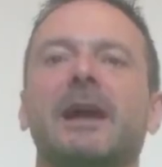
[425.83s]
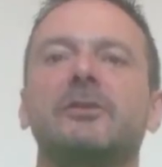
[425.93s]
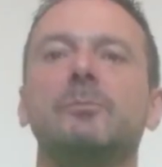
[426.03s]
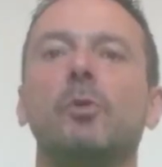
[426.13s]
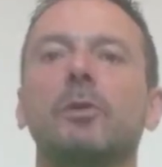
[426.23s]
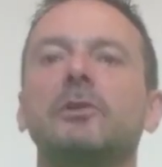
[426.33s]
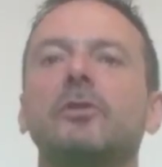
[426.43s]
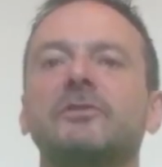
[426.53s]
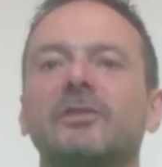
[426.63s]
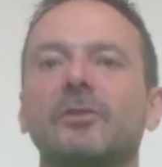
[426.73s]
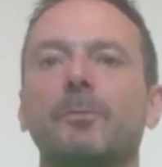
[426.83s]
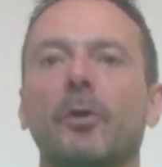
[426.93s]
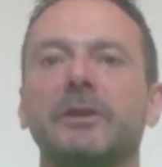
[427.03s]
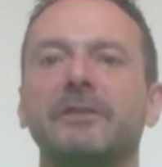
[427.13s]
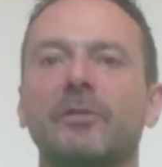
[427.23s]
and you more look to your
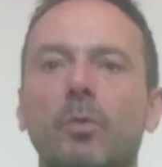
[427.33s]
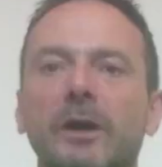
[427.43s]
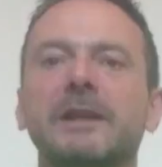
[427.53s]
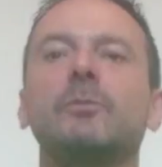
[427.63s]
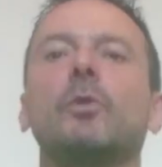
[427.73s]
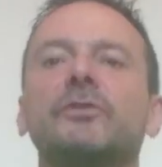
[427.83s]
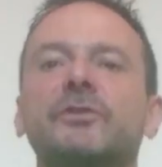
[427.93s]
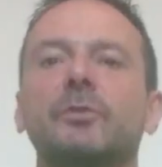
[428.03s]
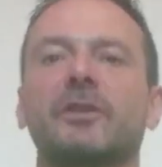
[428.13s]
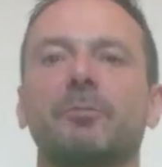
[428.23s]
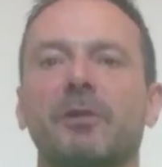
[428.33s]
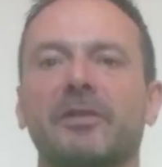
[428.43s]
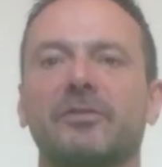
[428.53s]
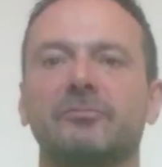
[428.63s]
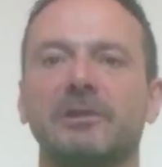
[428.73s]
body for what it wants to
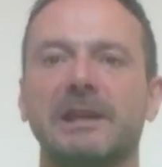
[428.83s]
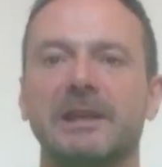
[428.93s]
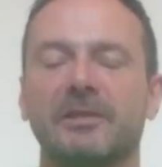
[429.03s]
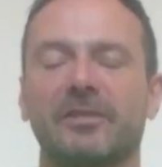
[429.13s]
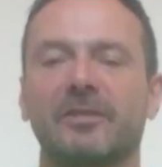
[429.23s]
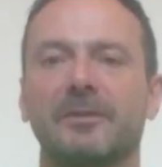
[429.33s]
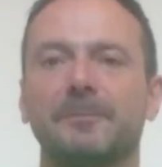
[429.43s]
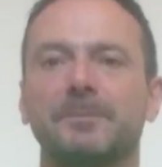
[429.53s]
express and release.